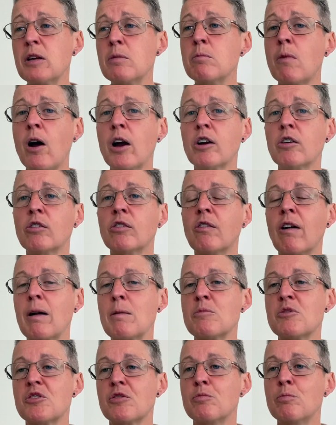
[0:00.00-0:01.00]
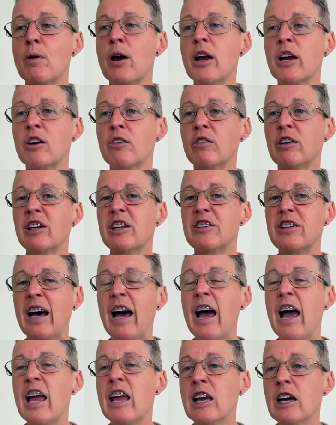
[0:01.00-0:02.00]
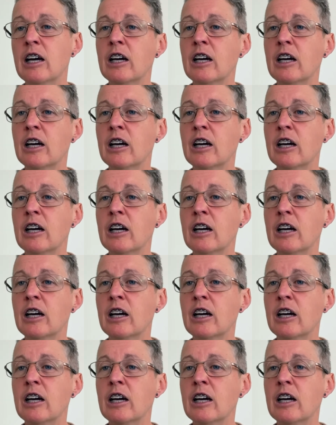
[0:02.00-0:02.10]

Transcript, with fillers: micrograms of mercury a day.